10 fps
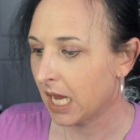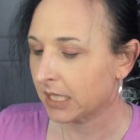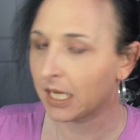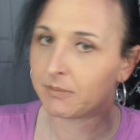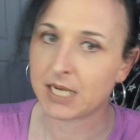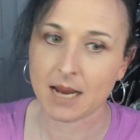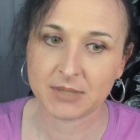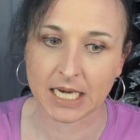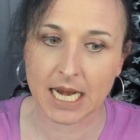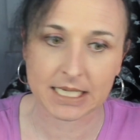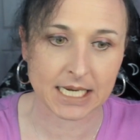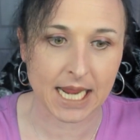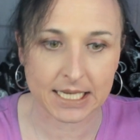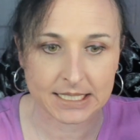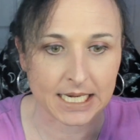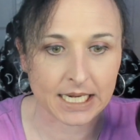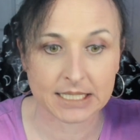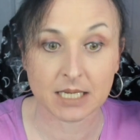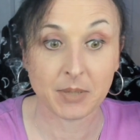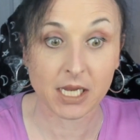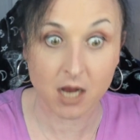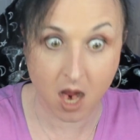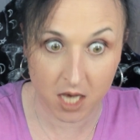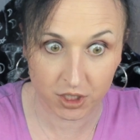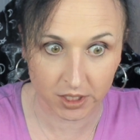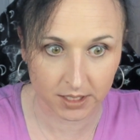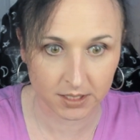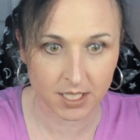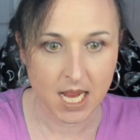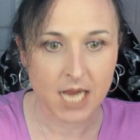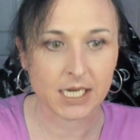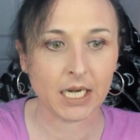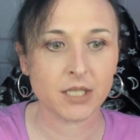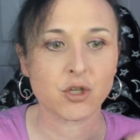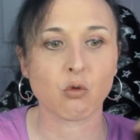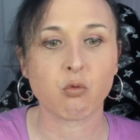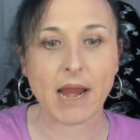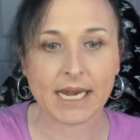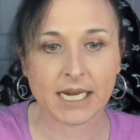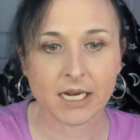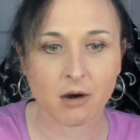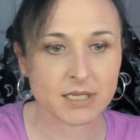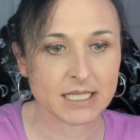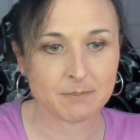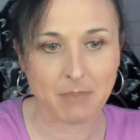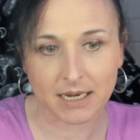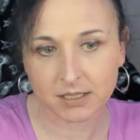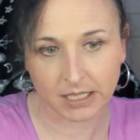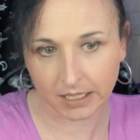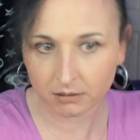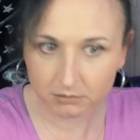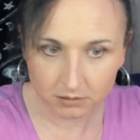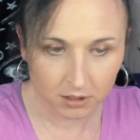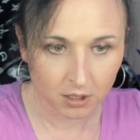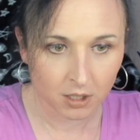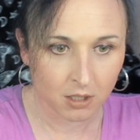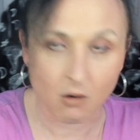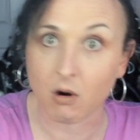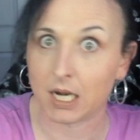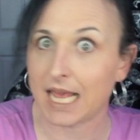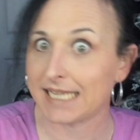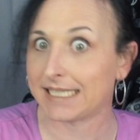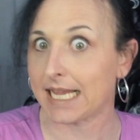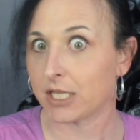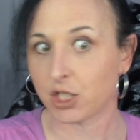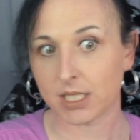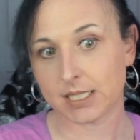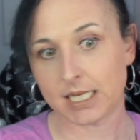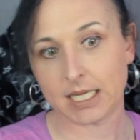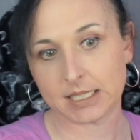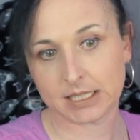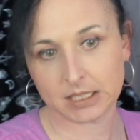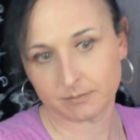Sometimes it indicates needing to be cautious, needing to rein in our spending or licentiousness.